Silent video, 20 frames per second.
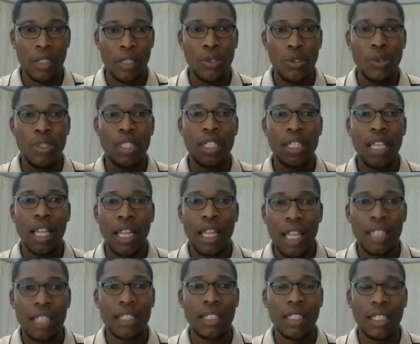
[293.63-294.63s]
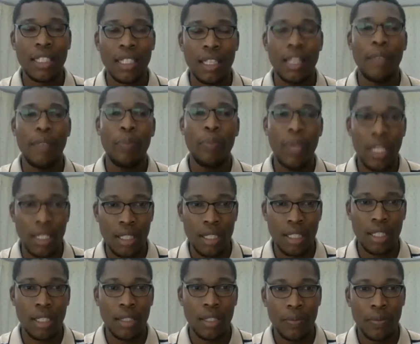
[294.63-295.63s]
to select the
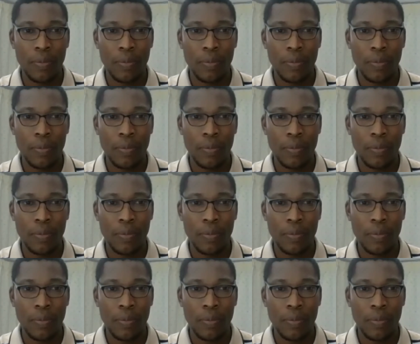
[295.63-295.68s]
best.